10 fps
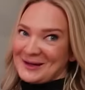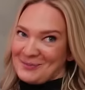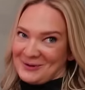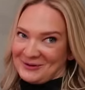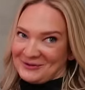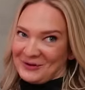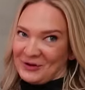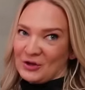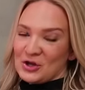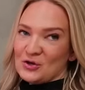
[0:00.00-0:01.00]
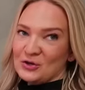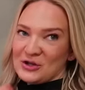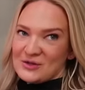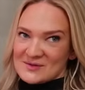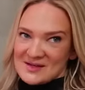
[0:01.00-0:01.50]
Really beautiful. You'll
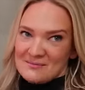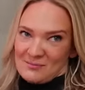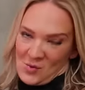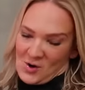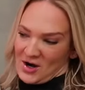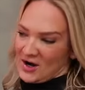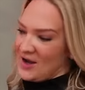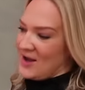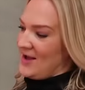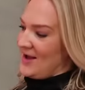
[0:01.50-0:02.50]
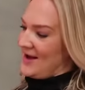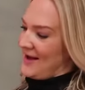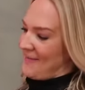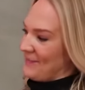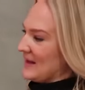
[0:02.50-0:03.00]
use it more.
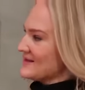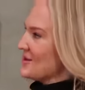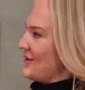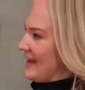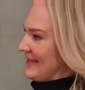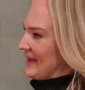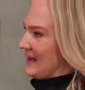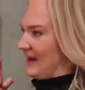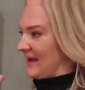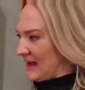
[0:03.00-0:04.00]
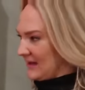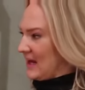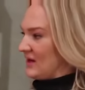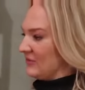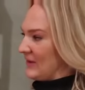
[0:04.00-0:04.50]
And so I think it again
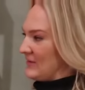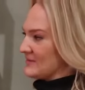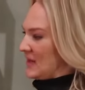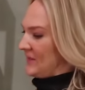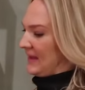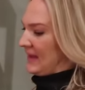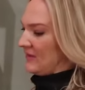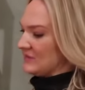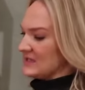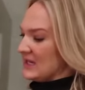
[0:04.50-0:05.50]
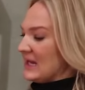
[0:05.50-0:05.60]
kind of rounds out the gift.